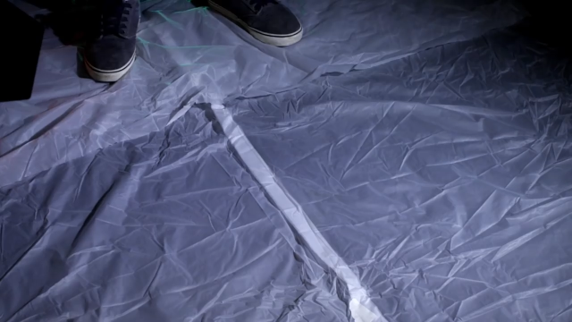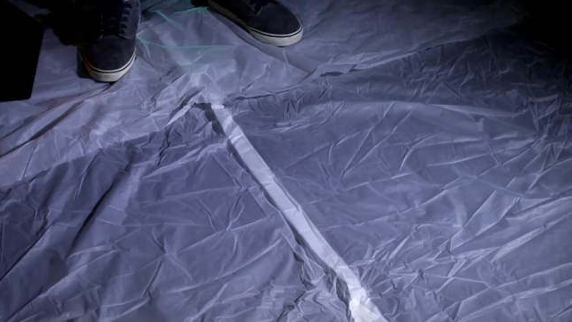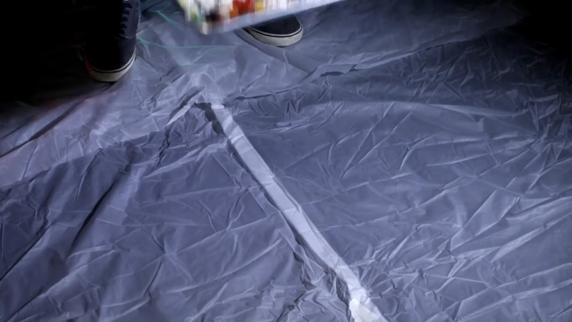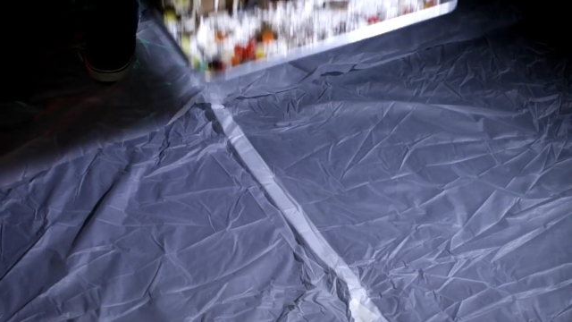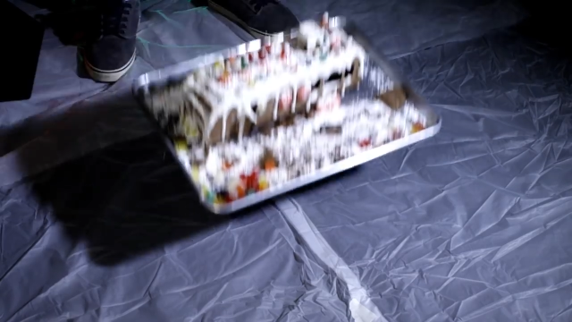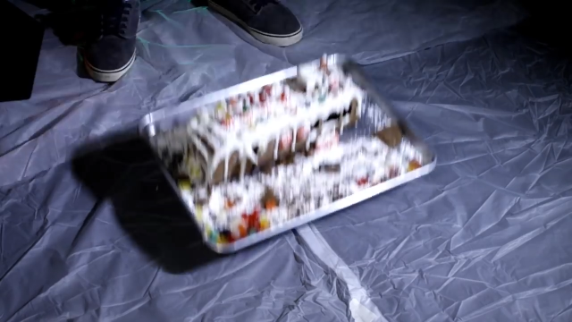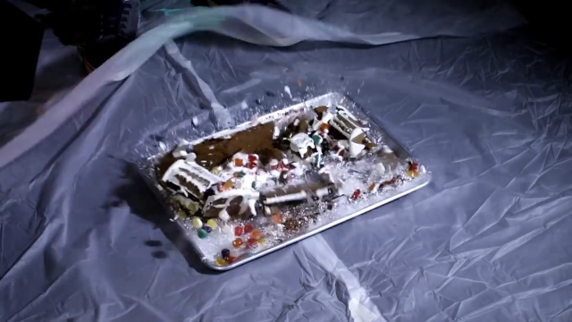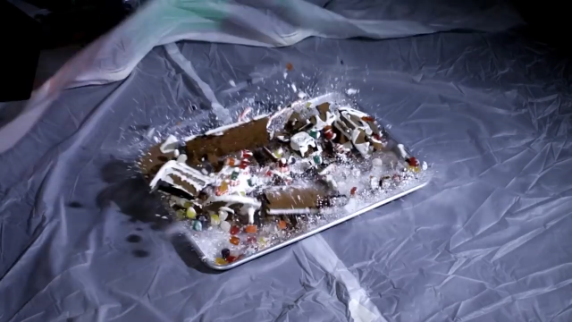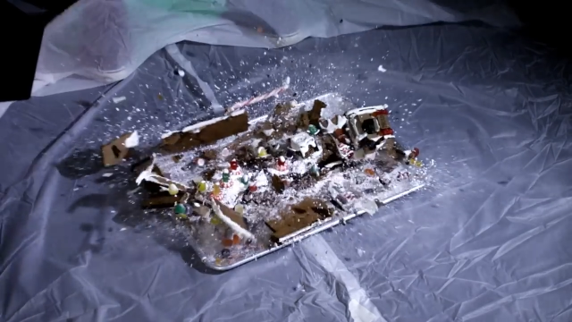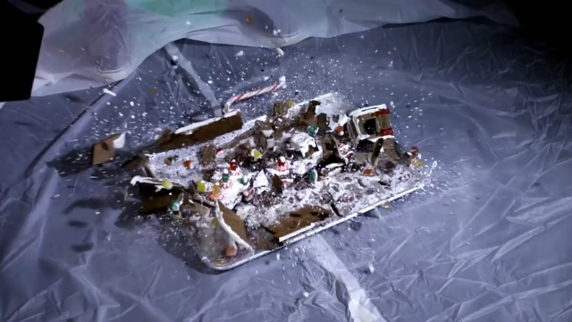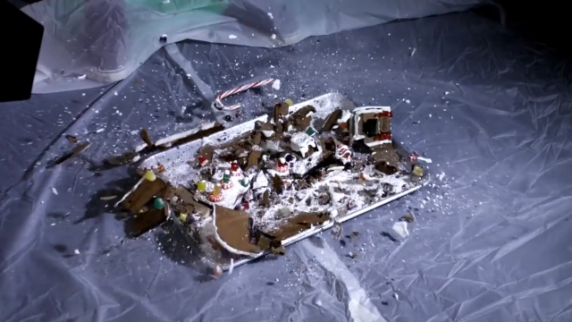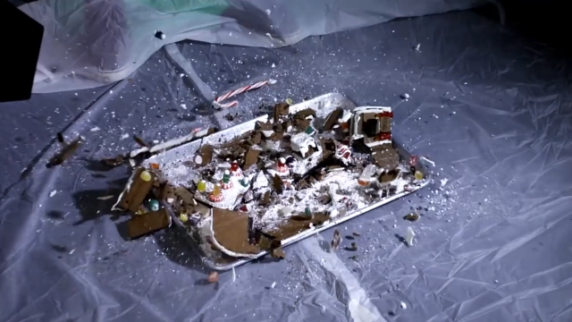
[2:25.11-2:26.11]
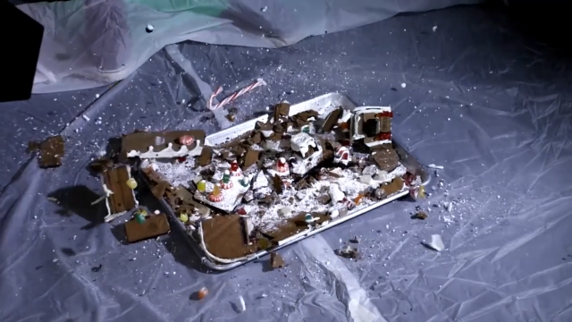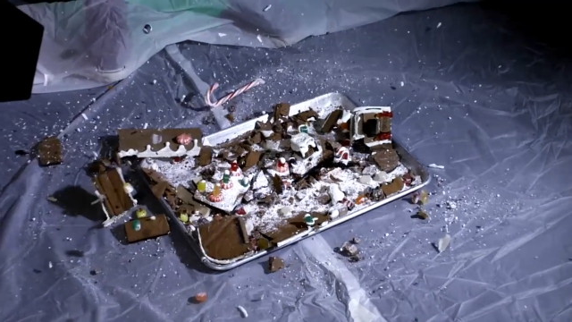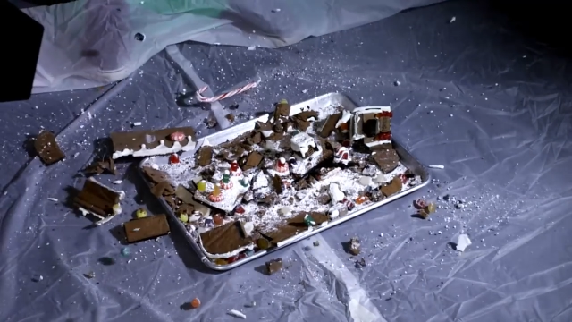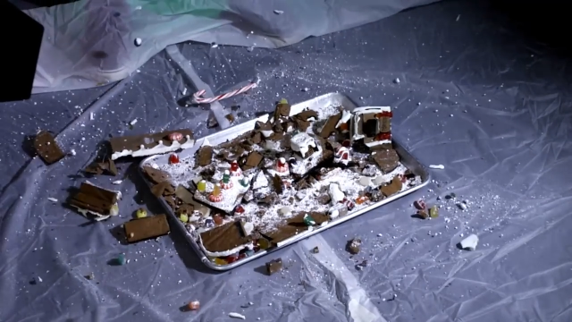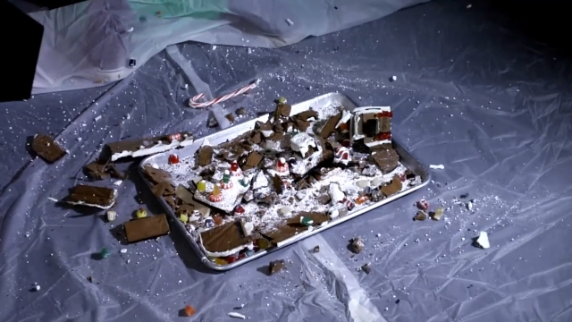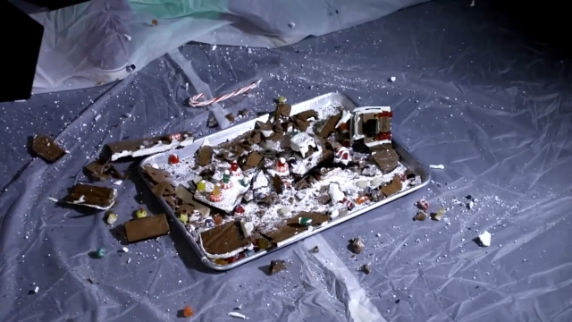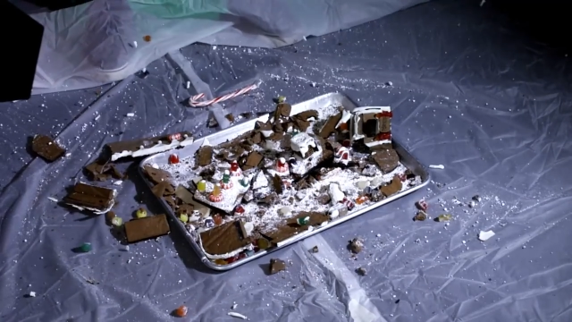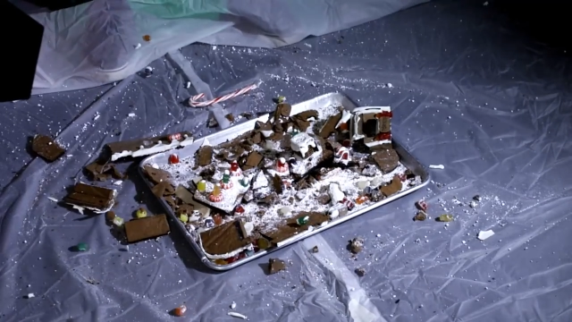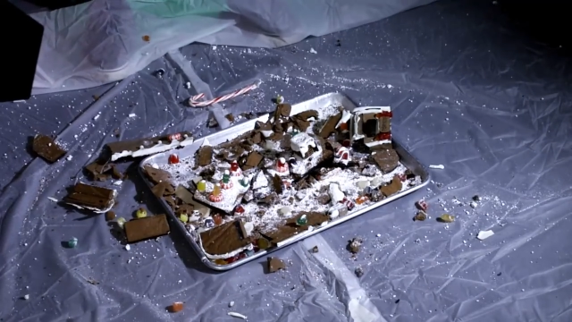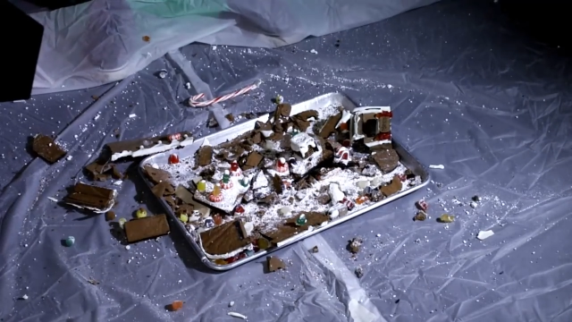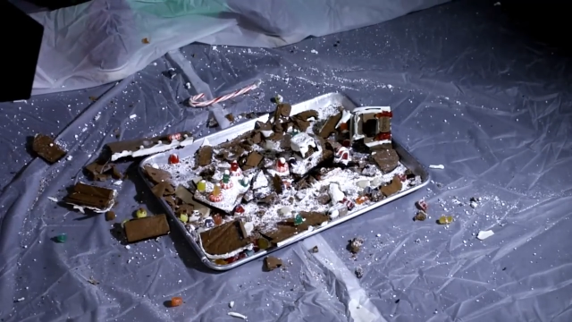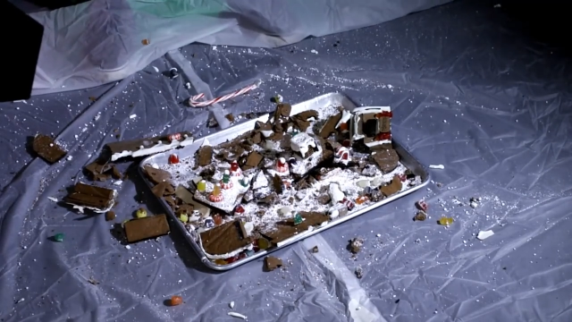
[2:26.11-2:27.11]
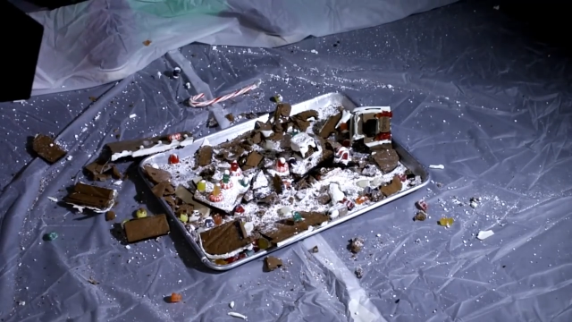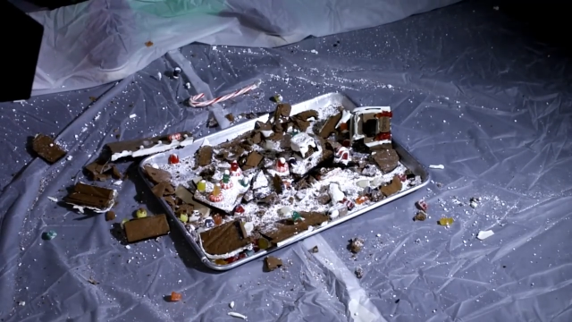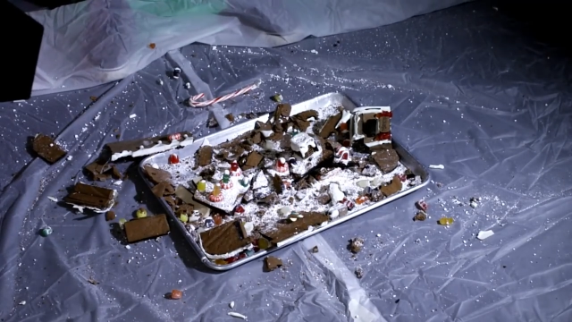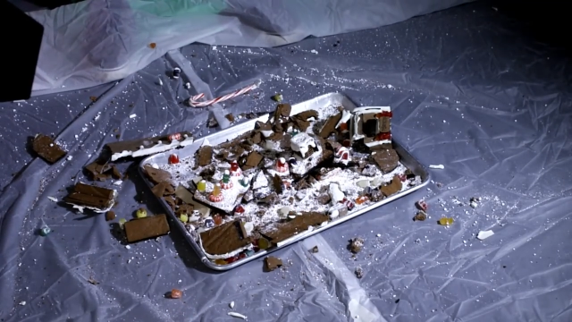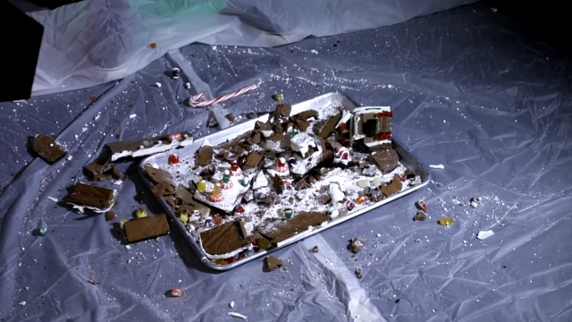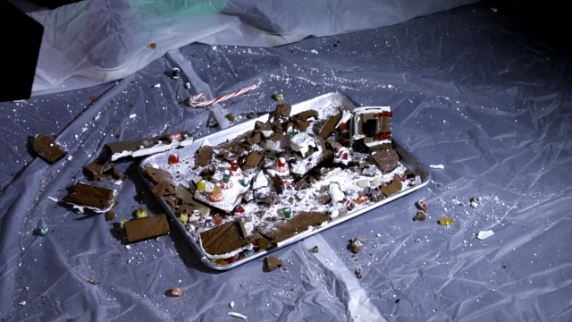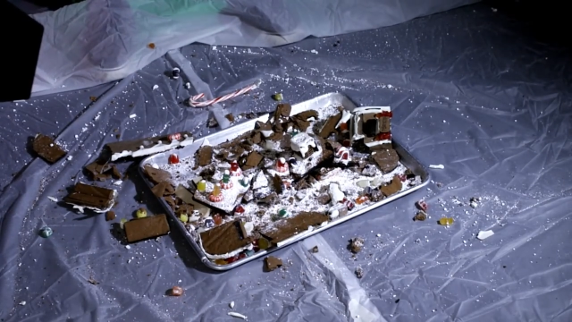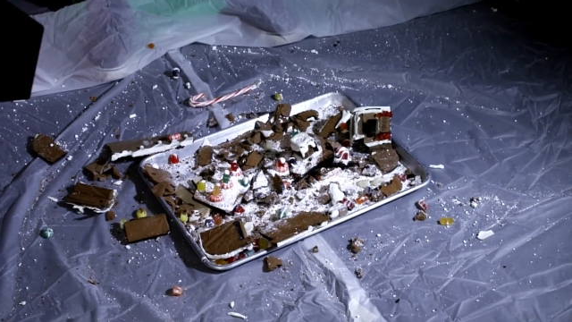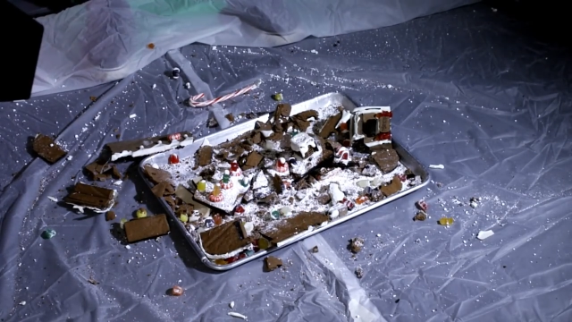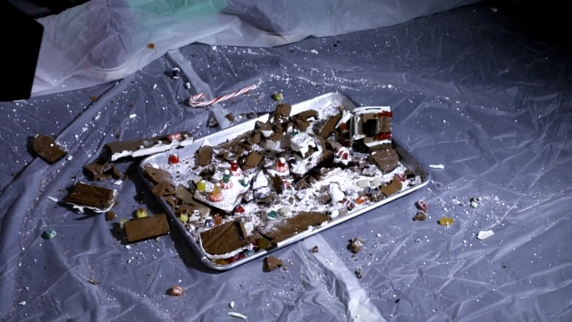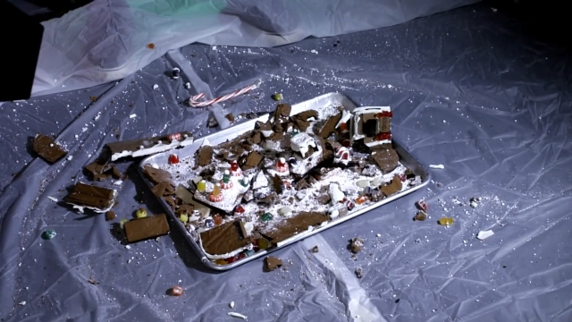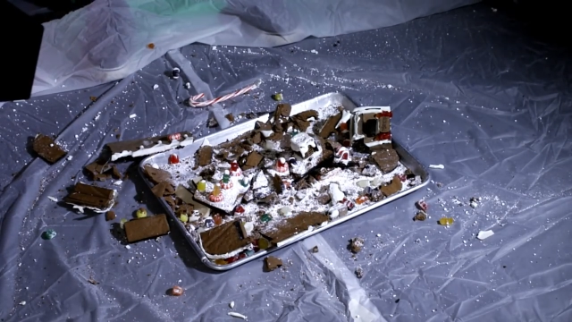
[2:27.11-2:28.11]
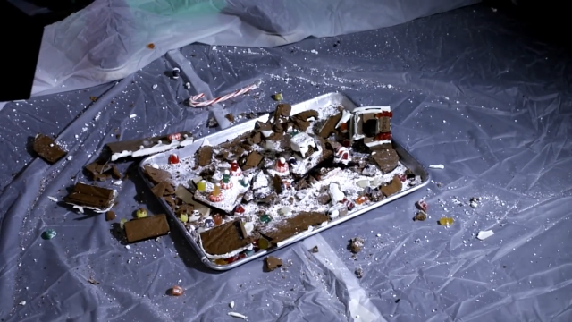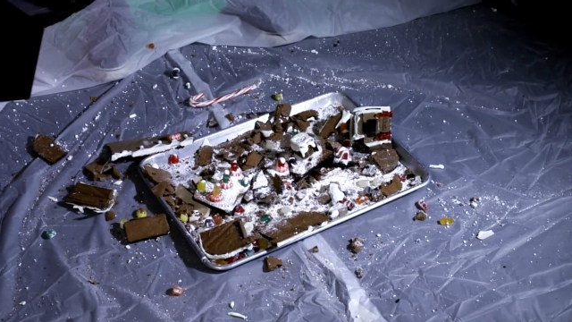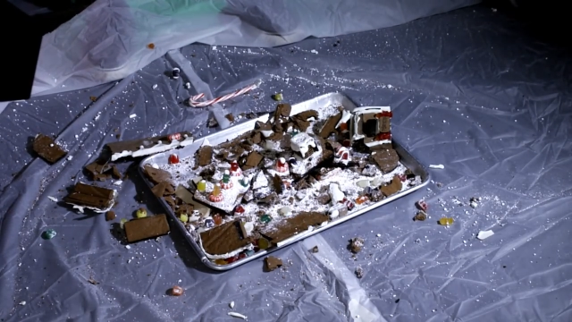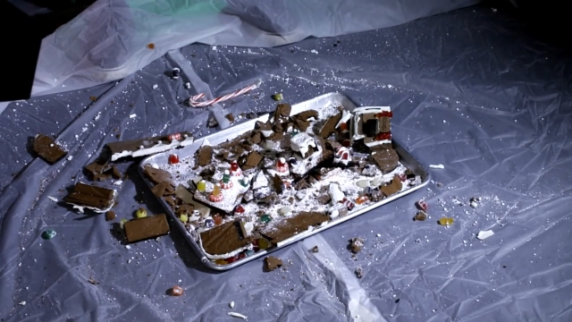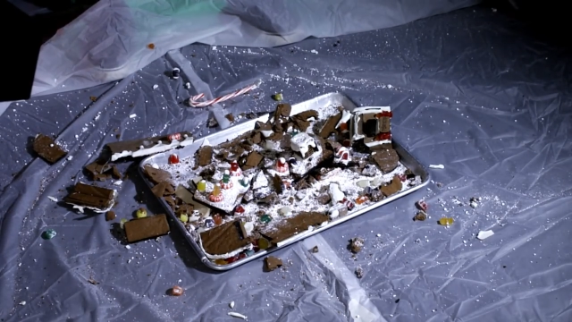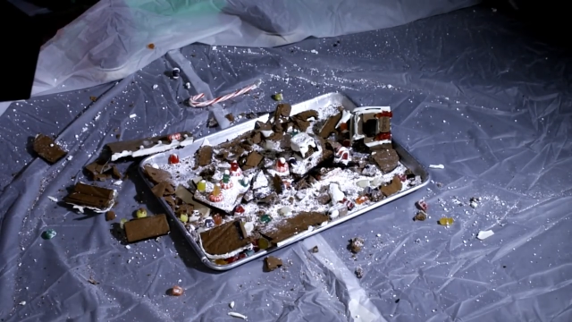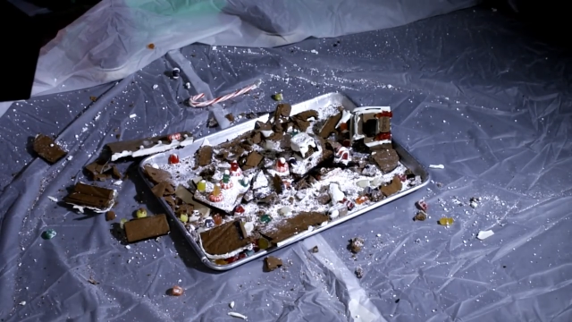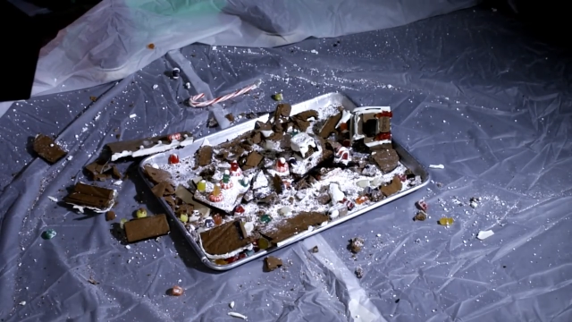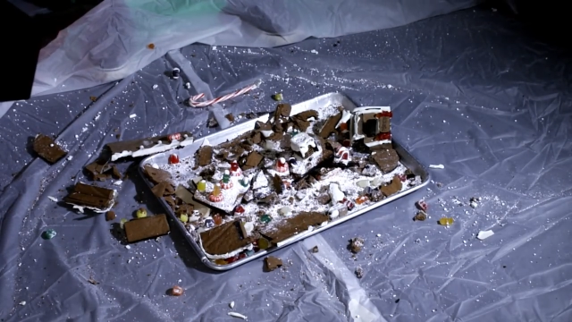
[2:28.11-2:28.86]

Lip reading: No face is visible, so there are no lips to read.